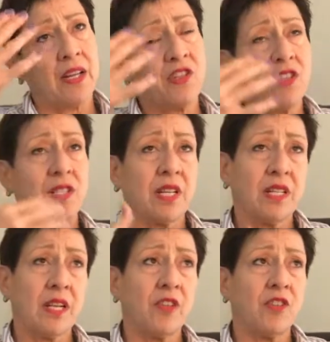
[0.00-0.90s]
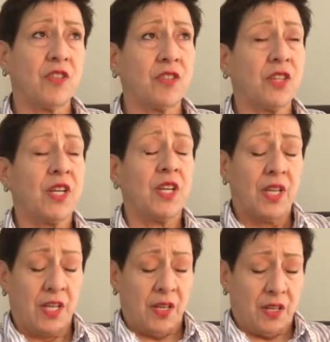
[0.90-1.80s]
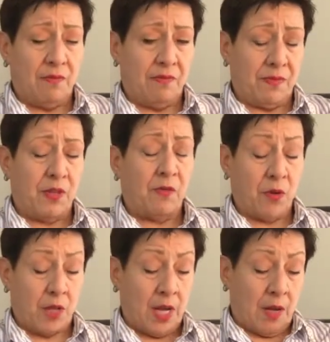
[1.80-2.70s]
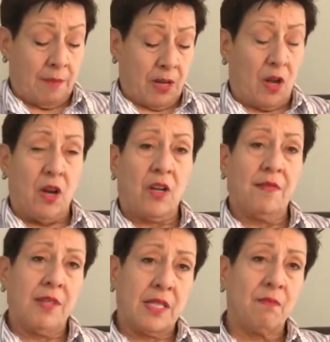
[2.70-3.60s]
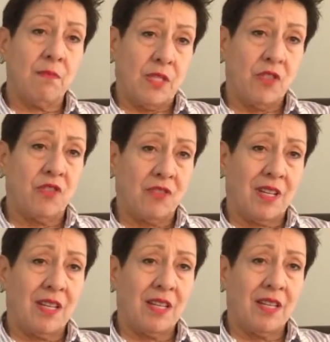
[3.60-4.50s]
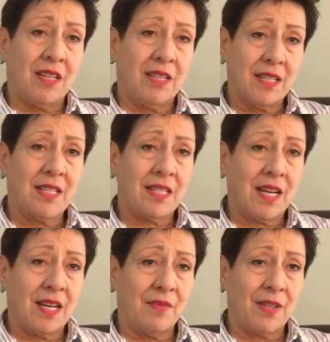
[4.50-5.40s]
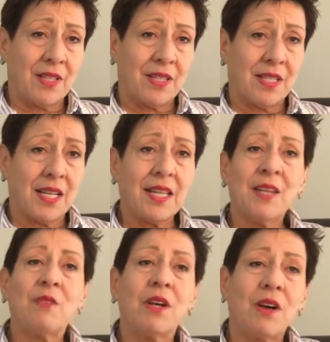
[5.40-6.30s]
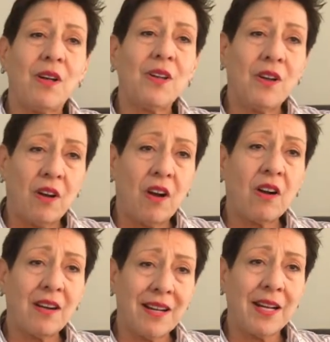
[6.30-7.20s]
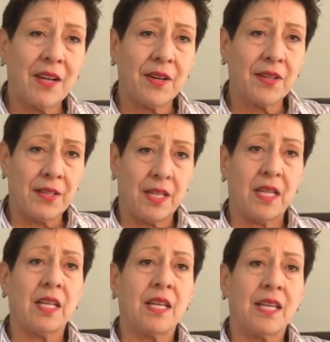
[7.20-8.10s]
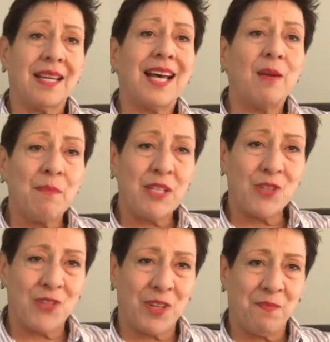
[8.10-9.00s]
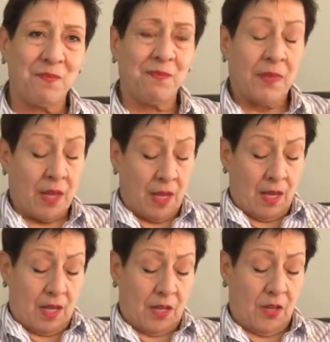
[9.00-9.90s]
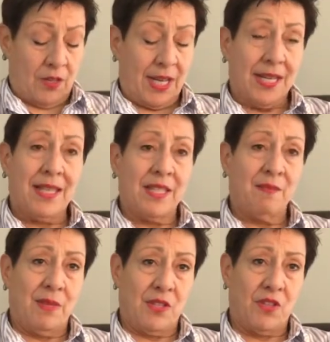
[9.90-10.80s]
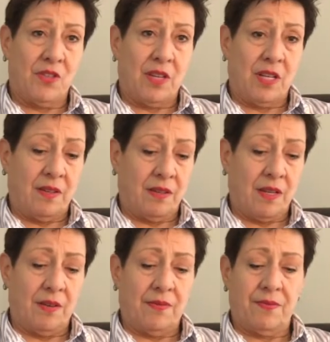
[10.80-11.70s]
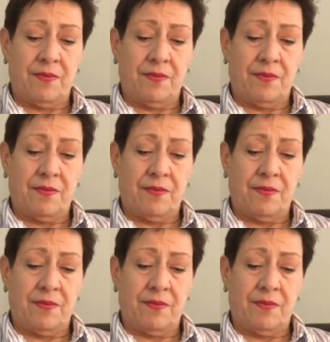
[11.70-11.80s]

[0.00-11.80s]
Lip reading: conscious, unconscious, so forth. But all of this mystery that's inside of us, because I think we all are inherently a mystery. You take this mystery of